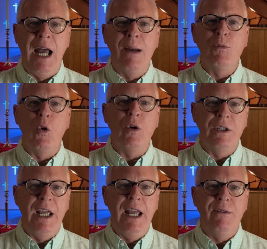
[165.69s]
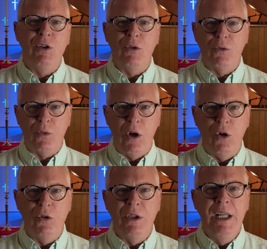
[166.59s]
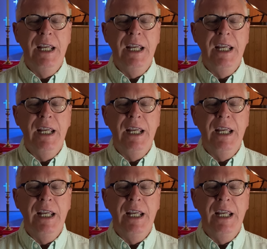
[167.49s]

I'm going to have you thrown